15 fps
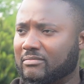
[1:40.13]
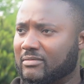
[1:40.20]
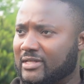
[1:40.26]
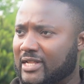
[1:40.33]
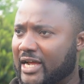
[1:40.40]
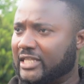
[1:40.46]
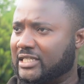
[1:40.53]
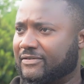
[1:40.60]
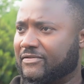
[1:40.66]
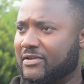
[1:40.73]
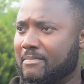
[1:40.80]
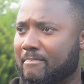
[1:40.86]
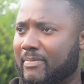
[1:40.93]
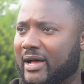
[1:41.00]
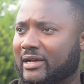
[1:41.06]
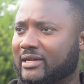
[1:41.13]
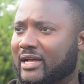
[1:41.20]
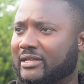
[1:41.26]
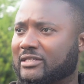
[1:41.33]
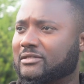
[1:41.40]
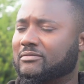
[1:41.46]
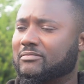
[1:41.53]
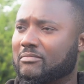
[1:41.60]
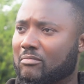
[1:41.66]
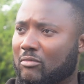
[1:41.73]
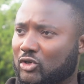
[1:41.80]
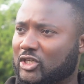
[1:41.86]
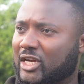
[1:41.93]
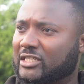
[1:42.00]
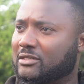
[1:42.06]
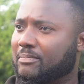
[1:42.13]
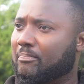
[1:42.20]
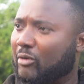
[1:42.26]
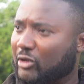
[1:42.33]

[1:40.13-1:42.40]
negative impact as much as